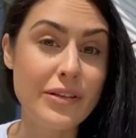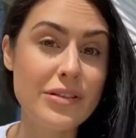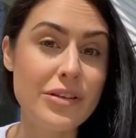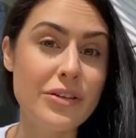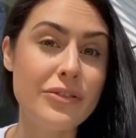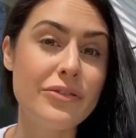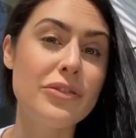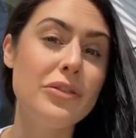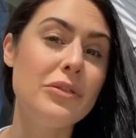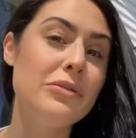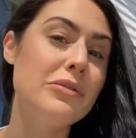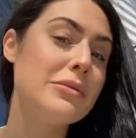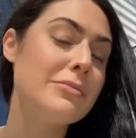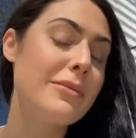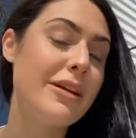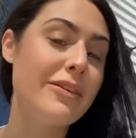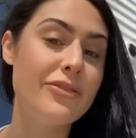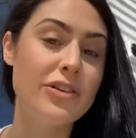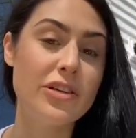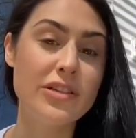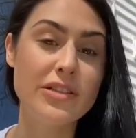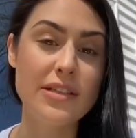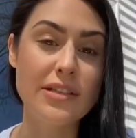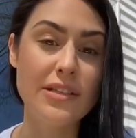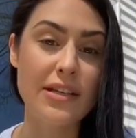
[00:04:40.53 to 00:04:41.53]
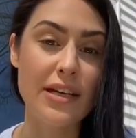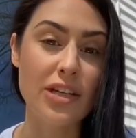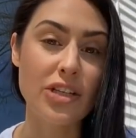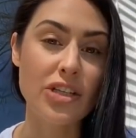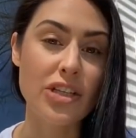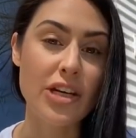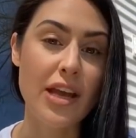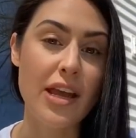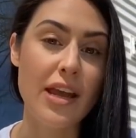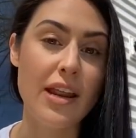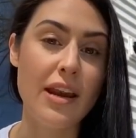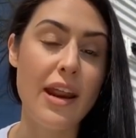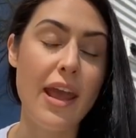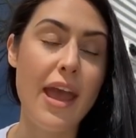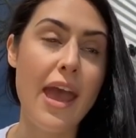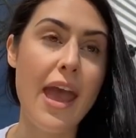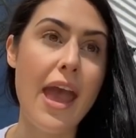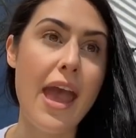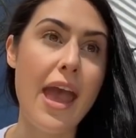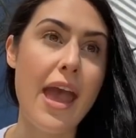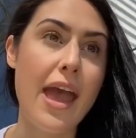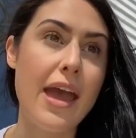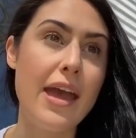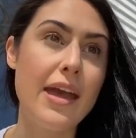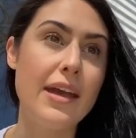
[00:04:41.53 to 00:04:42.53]
So food was my first addiction,
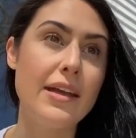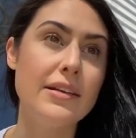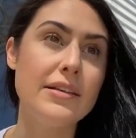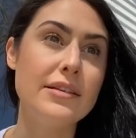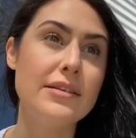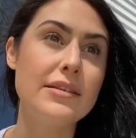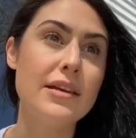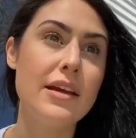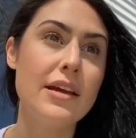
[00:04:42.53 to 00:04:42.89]
and